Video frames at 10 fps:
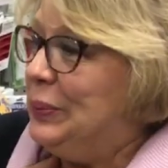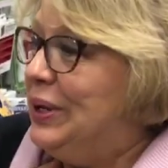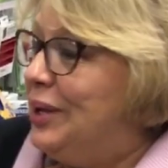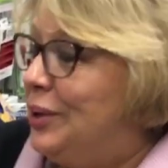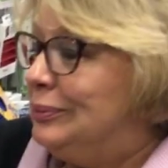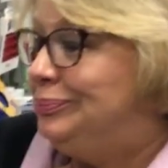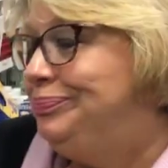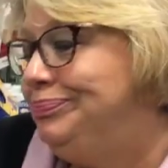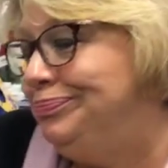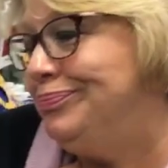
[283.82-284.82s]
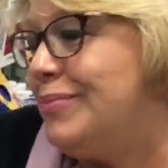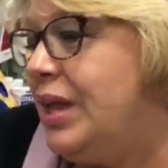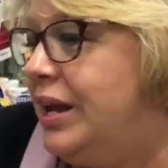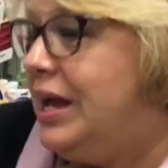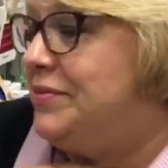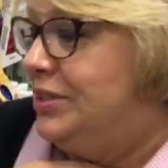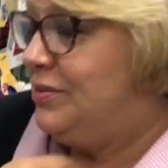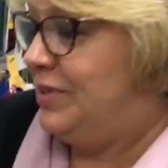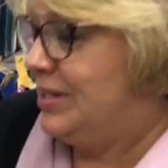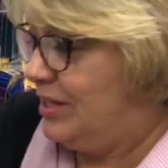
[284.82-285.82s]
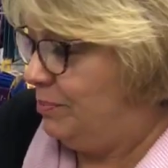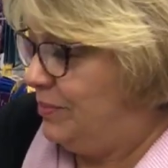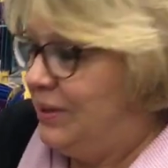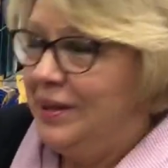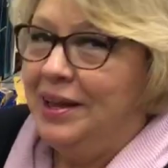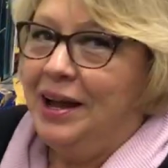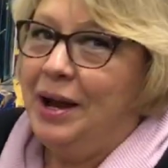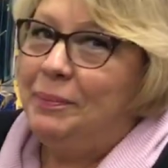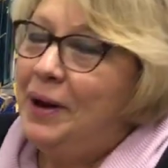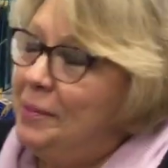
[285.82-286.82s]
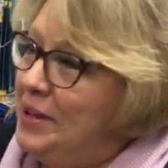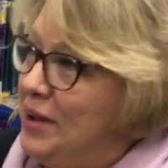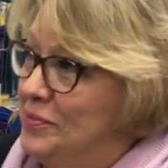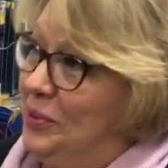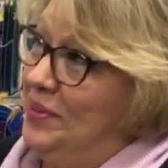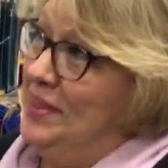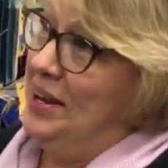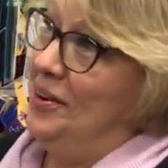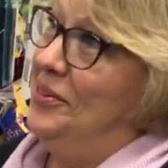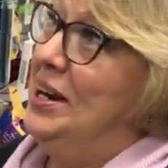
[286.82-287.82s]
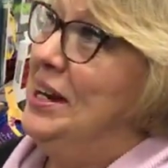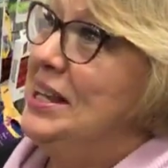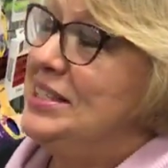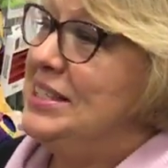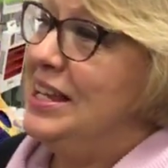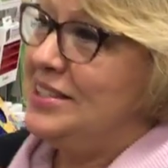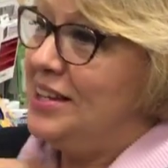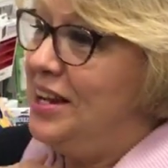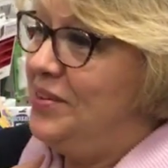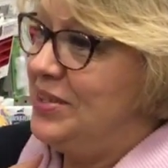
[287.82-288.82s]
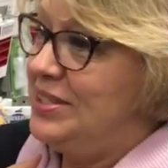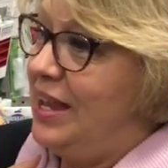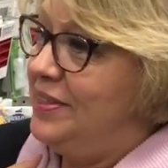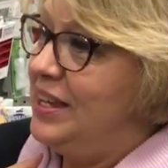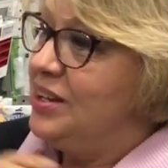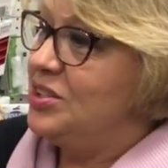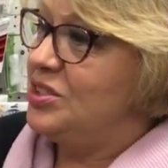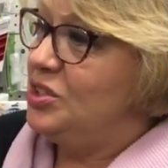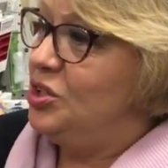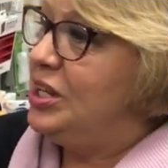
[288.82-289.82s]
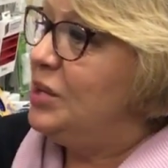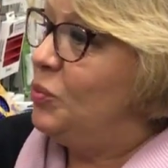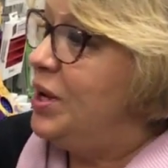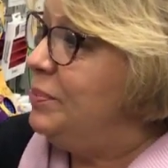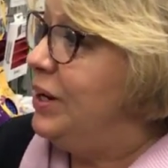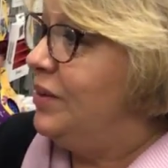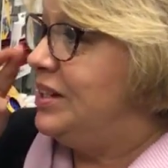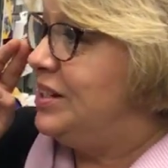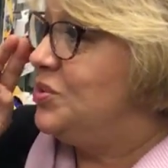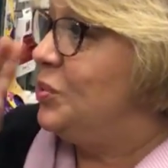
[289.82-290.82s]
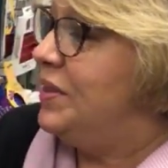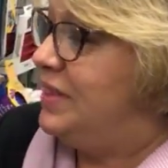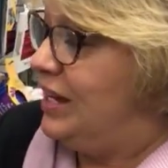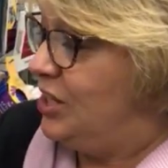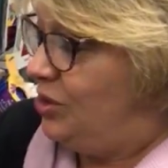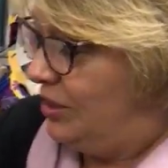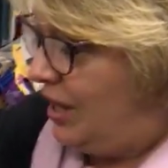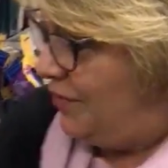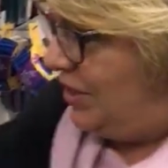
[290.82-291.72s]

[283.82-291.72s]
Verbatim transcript: Well, I'd have to confess. How many do you have? I probably have more than that already. It's it's kind of a sad thing because you get one pair that does one thing and you love,